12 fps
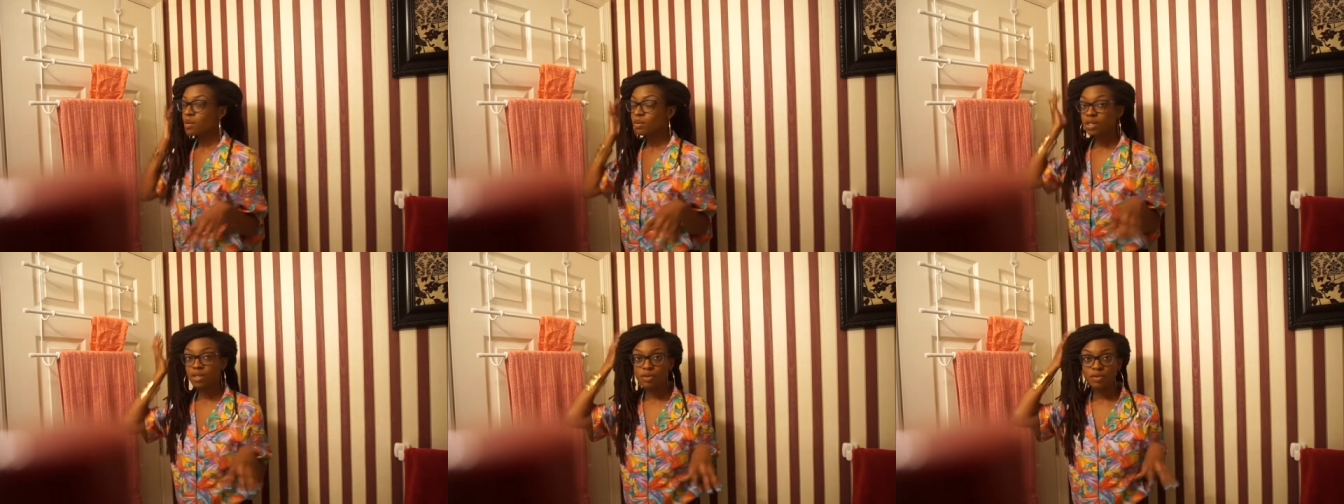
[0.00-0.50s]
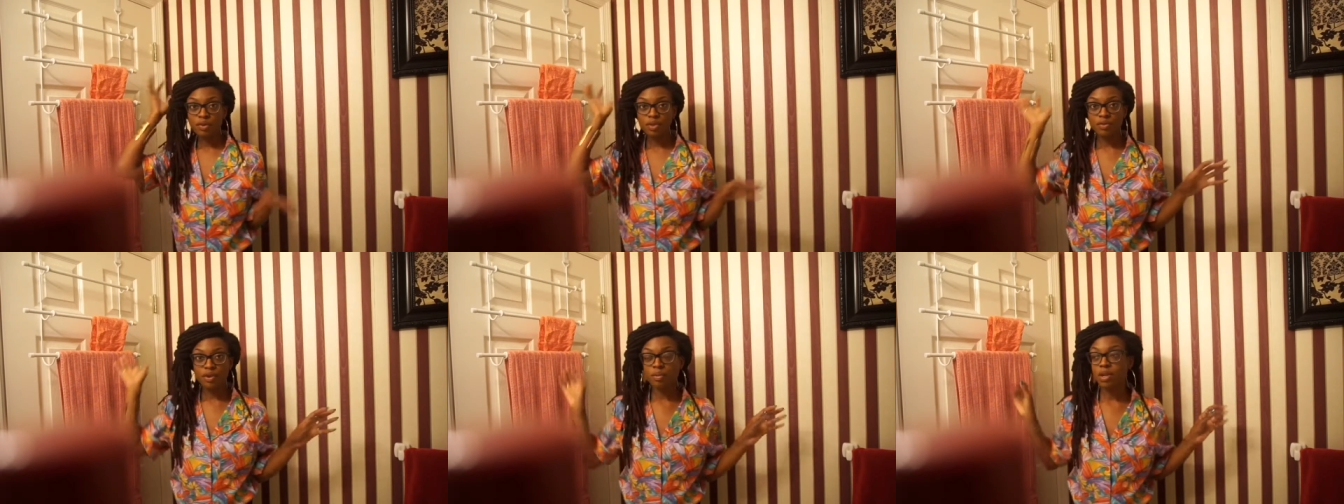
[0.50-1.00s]
I'm still
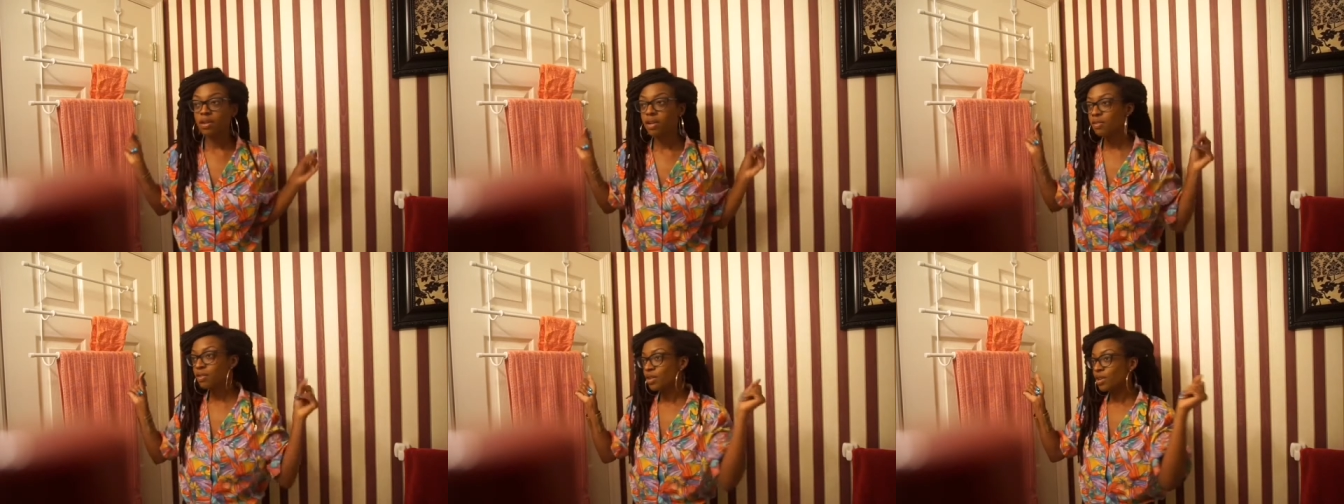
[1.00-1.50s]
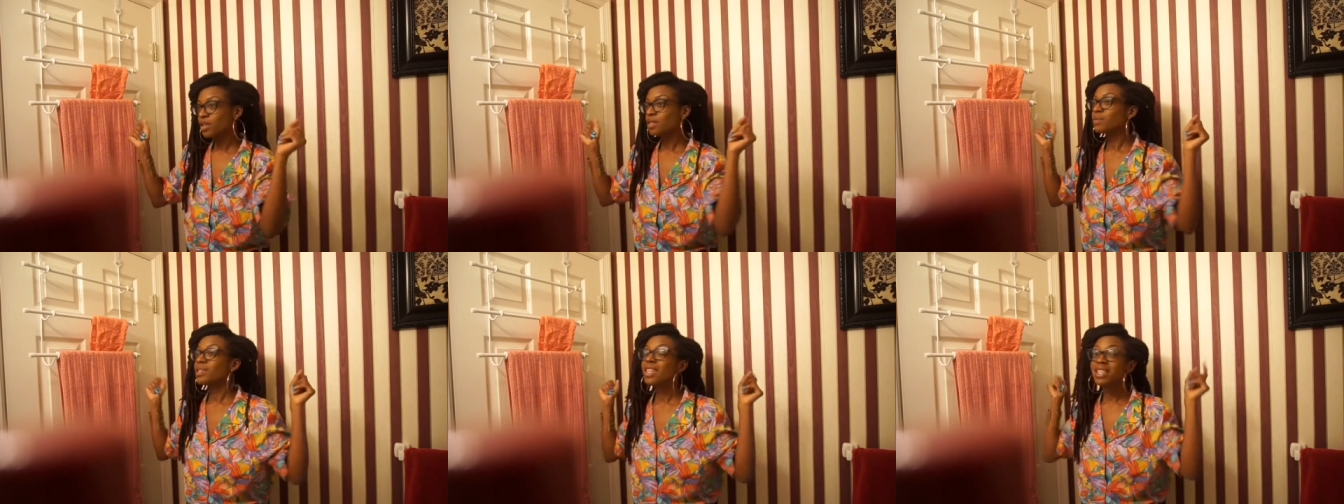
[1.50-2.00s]
freeforming, of course,
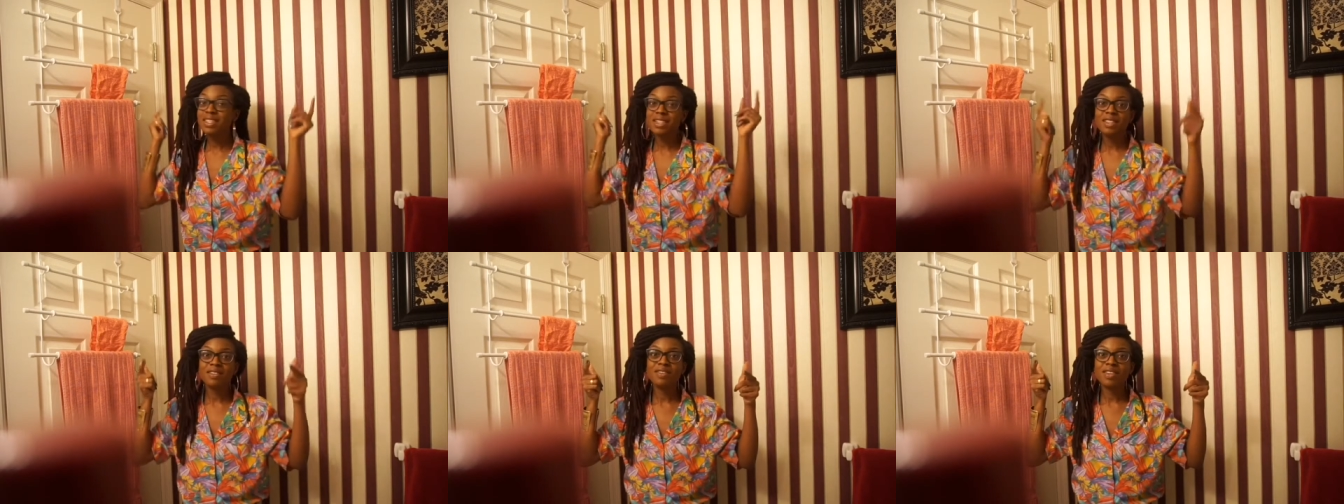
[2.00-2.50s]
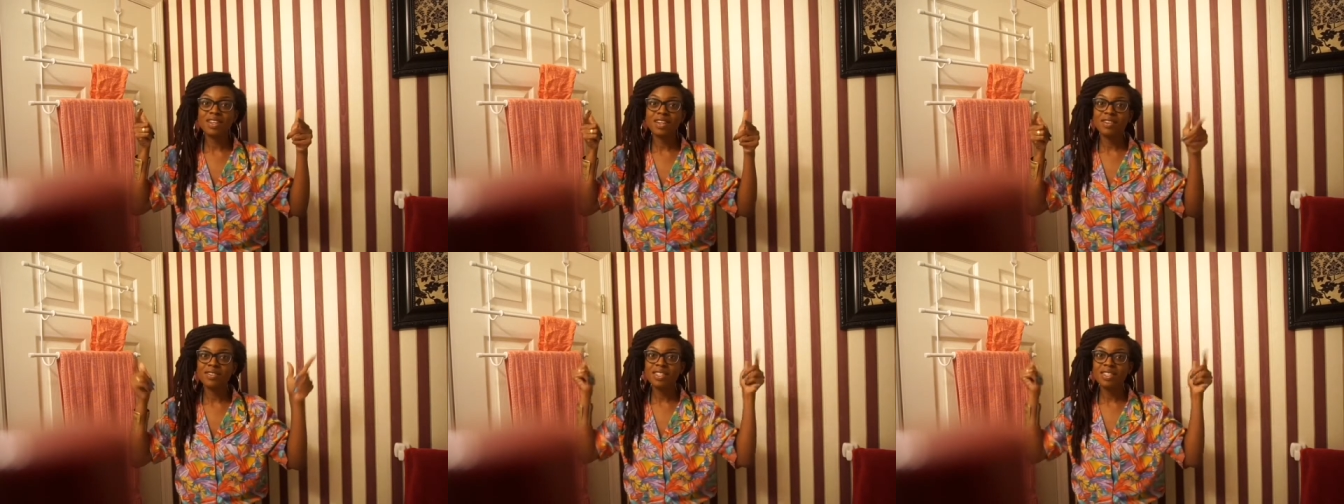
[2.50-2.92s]
but that's another video.